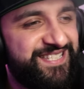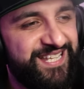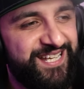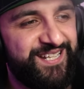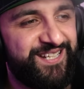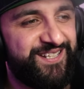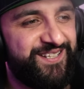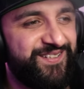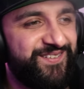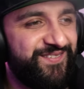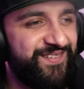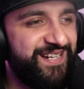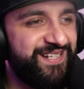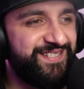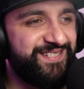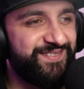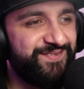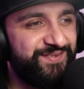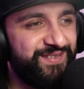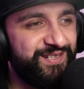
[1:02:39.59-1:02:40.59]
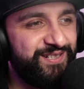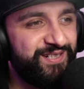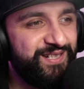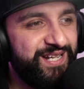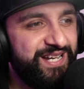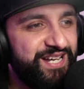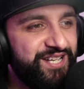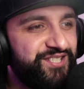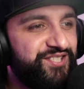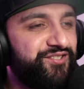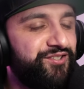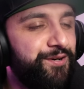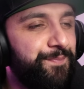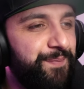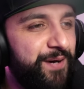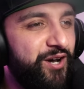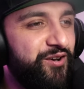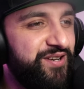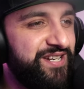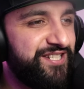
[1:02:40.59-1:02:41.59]
Thank you, Razor, bro. Screw
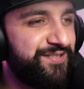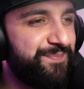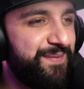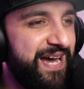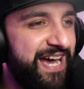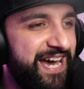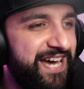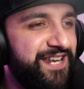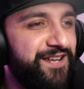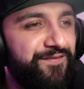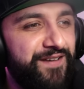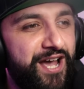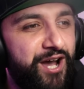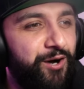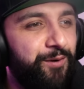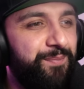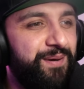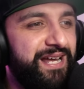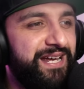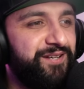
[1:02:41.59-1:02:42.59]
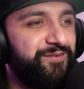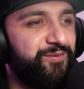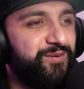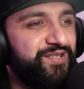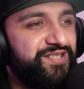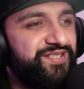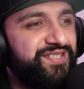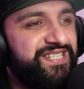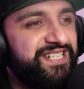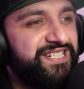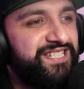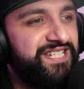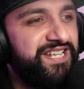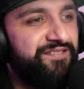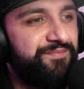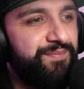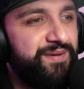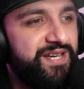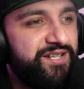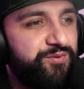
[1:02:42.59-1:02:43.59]
ponies, man. If Hellblade was 60
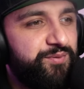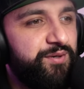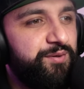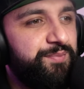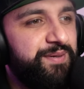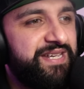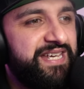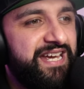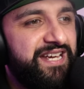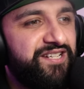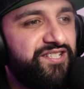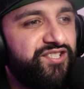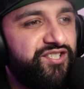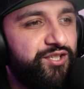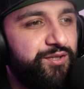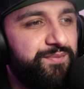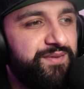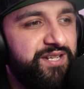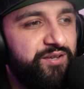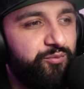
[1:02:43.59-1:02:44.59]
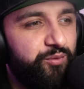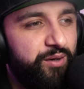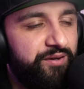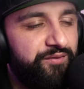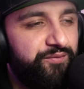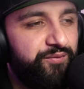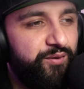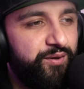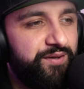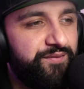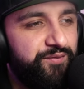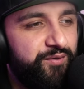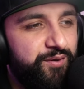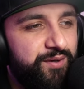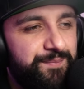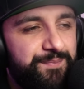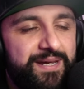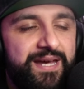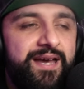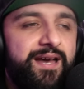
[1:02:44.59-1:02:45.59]
FPS, we would be getting zoomed in
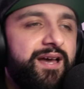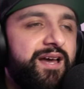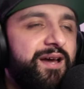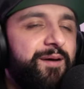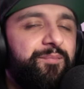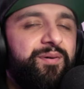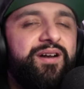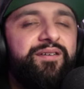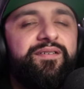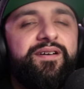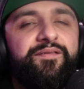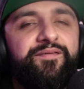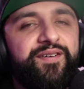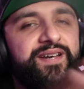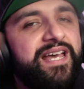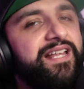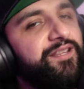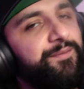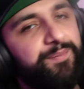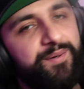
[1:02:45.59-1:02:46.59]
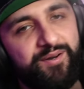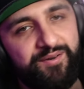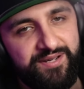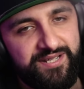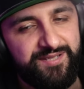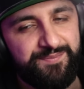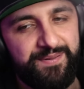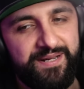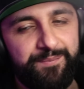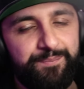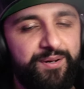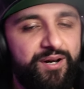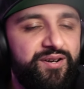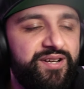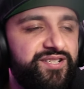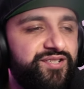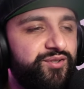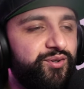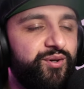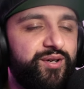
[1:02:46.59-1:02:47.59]
140, Bro, forget the ponies, man.
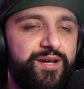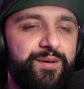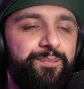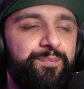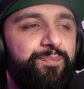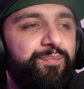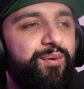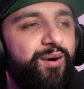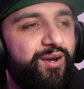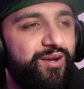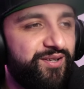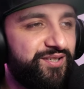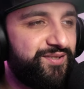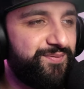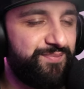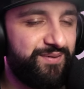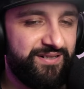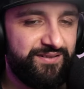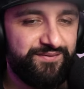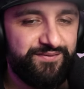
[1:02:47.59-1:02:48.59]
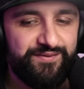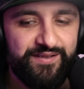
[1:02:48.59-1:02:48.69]
Ponies talking bollocks, bro.